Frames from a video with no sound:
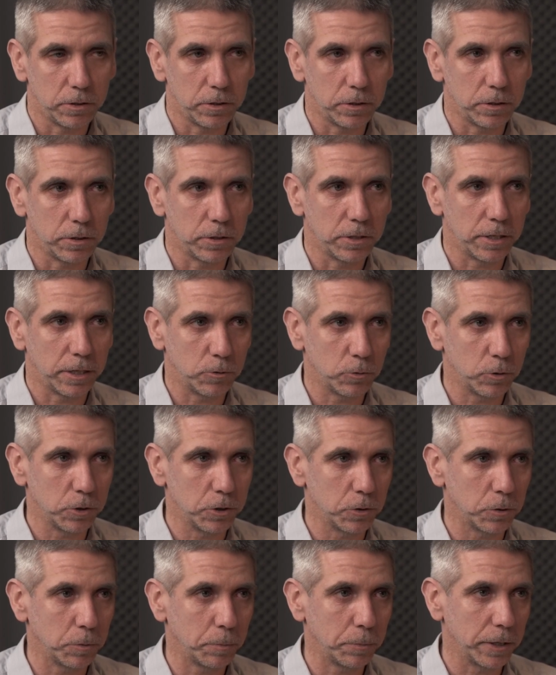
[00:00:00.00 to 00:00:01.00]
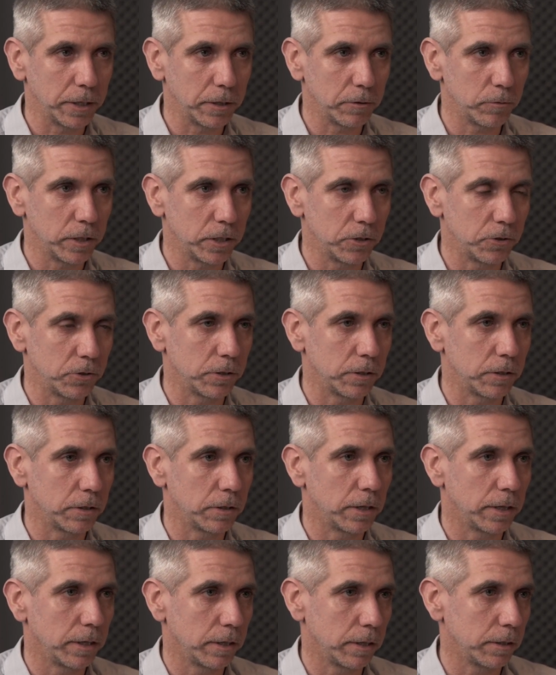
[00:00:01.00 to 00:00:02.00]
the Central European region
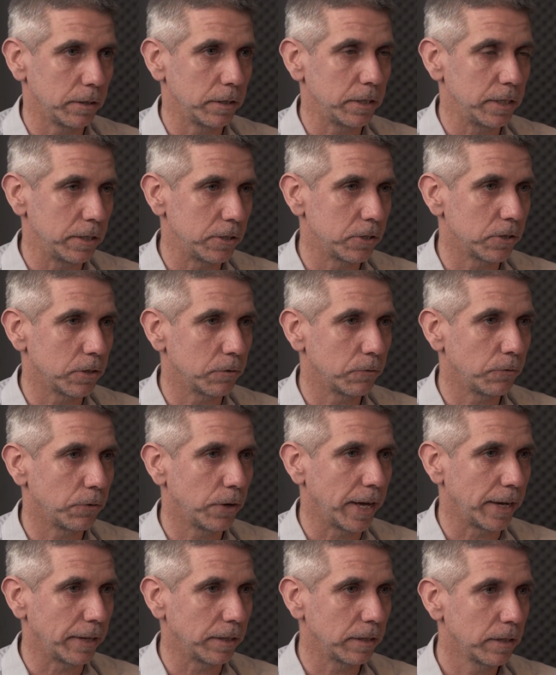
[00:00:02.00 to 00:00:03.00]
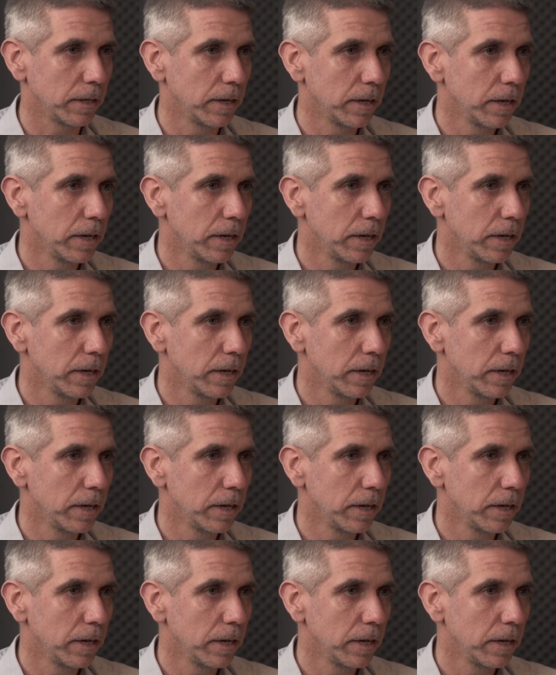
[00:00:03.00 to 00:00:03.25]
and the eastern flank.